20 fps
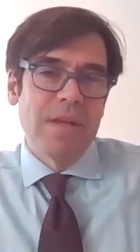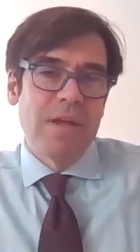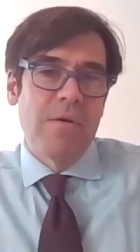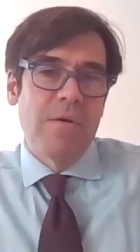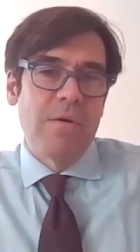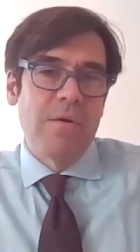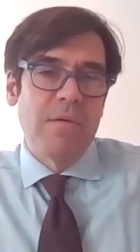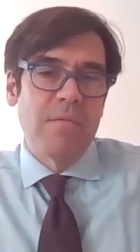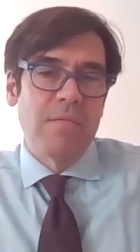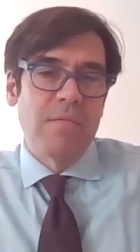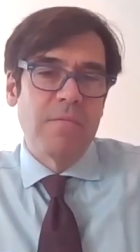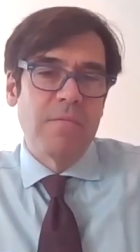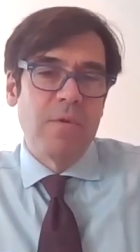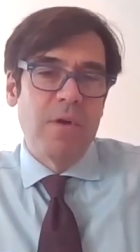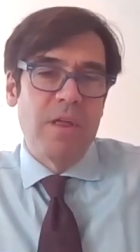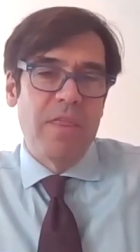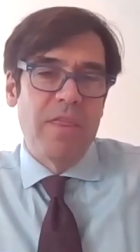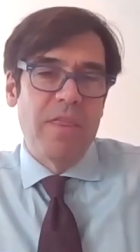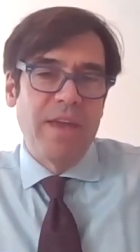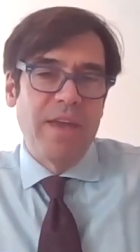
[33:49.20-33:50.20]
Oh,
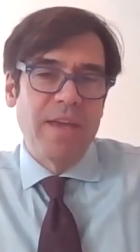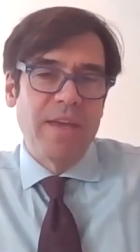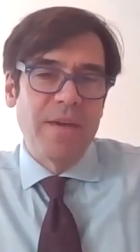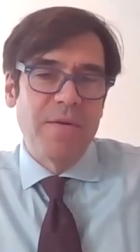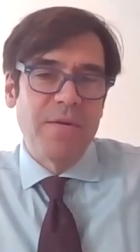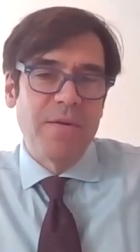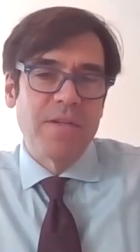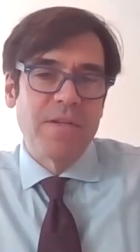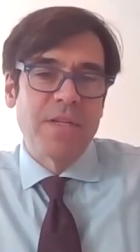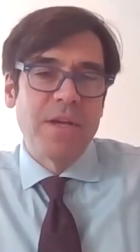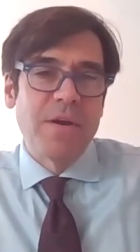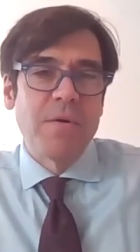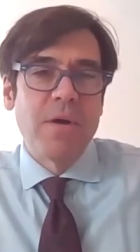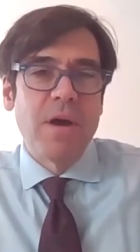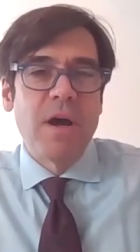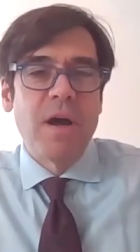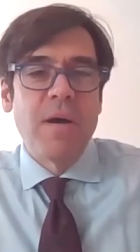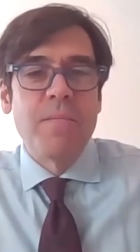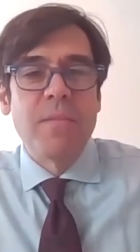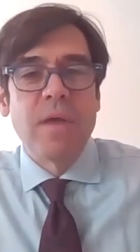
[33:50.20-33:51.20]
well, thank you. So
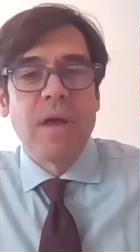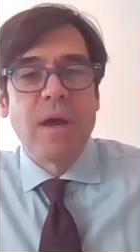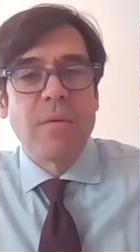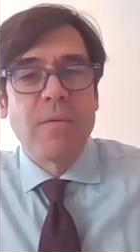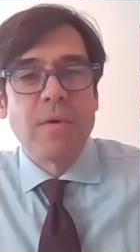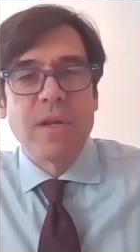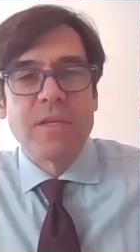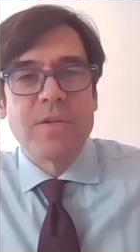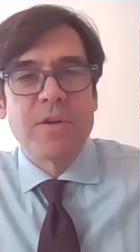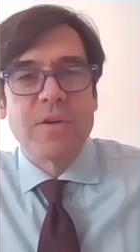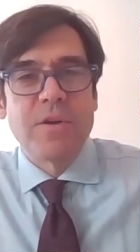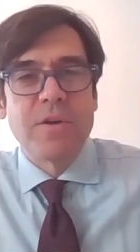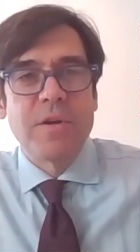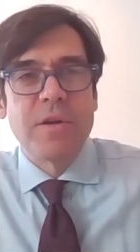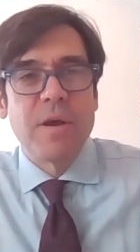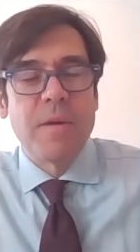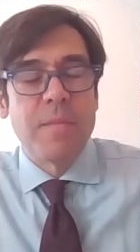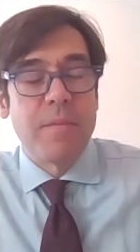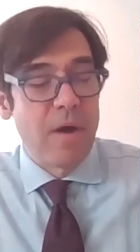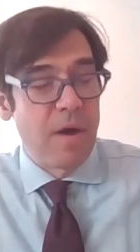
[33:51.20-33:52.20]
I want to turn
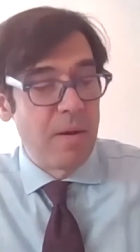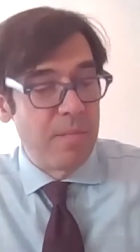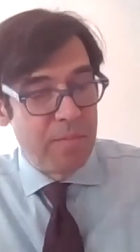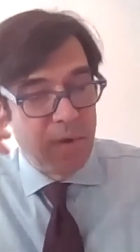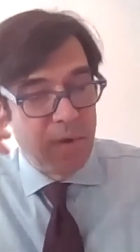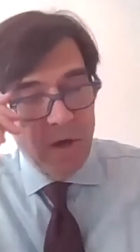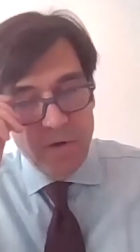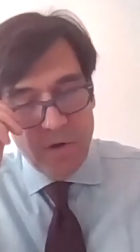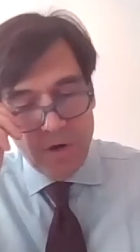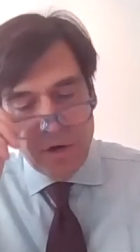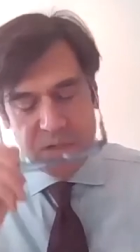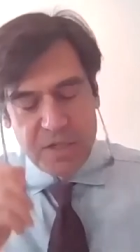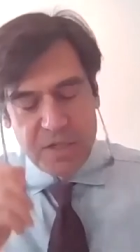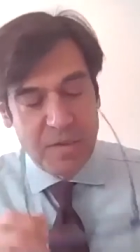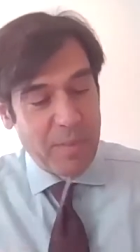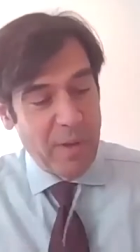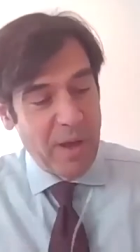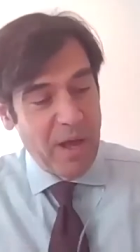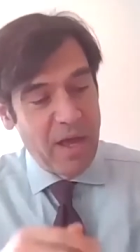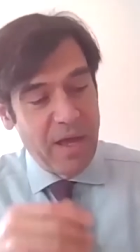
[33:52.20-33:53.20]
across the
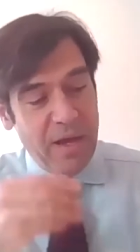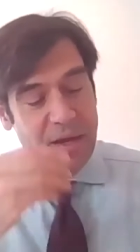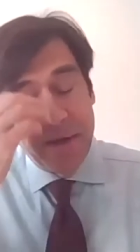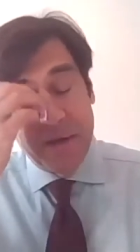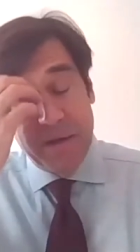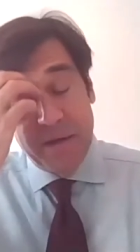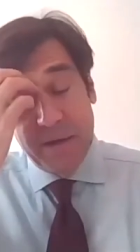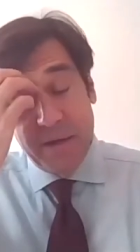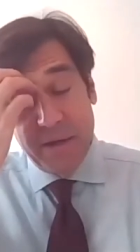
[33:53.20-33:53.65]
pond,